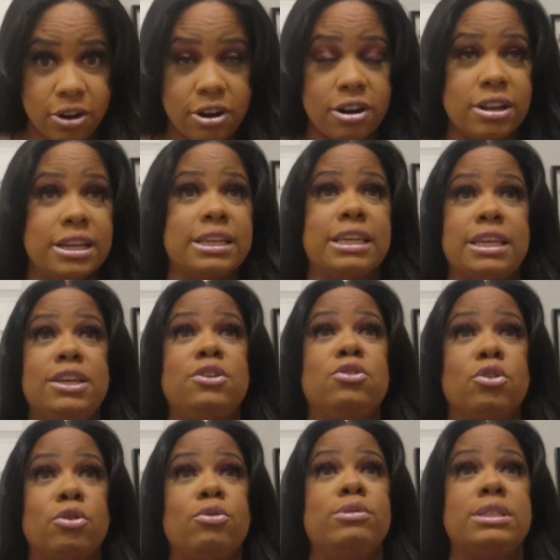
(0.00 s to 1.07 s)
Like it
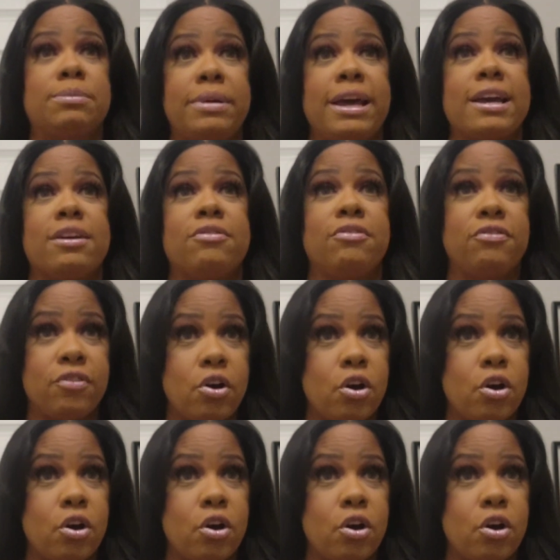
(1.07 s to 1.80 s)
goes back far.